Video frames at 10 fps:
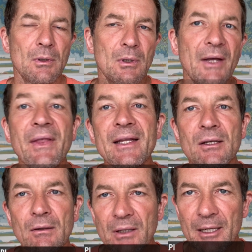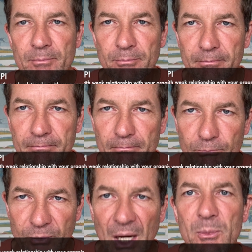And then you look at
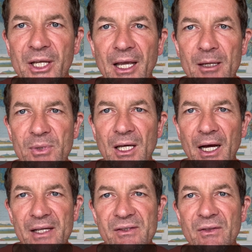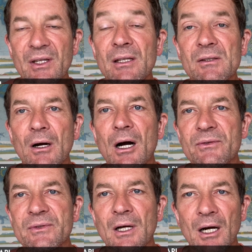public APIs, and these
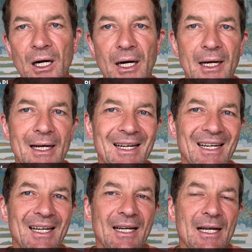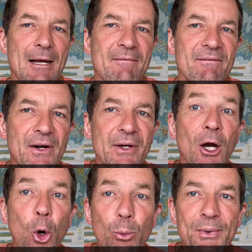often are very
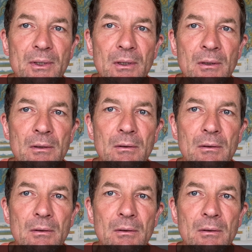open.